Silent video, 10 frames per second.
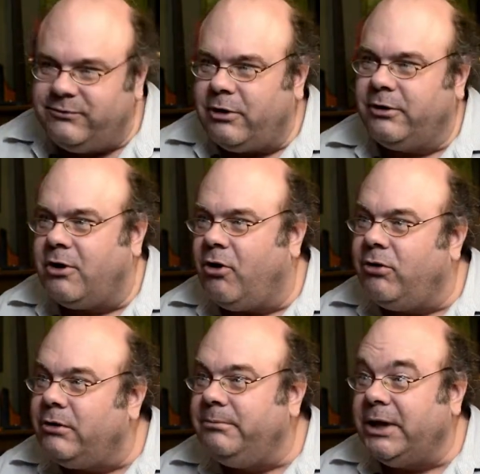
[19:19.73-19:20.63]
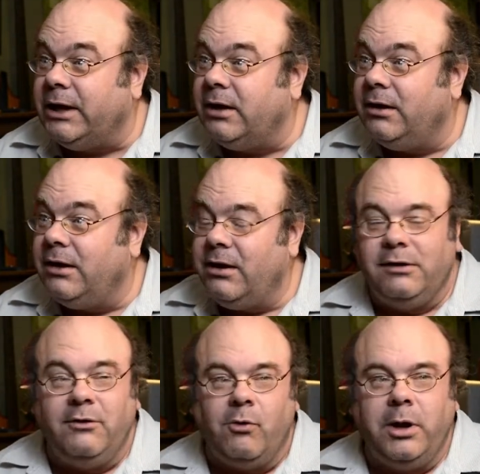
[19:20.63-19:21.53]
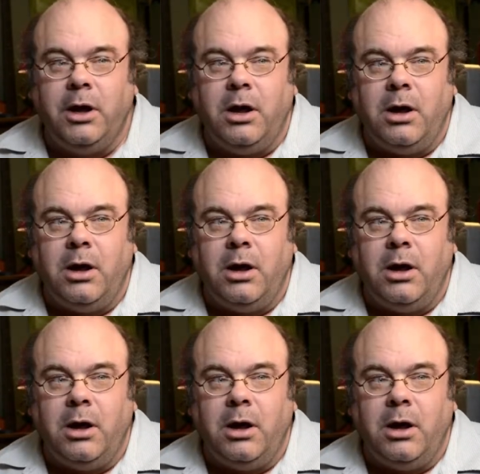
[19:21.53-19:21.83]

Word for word: started calling me and going,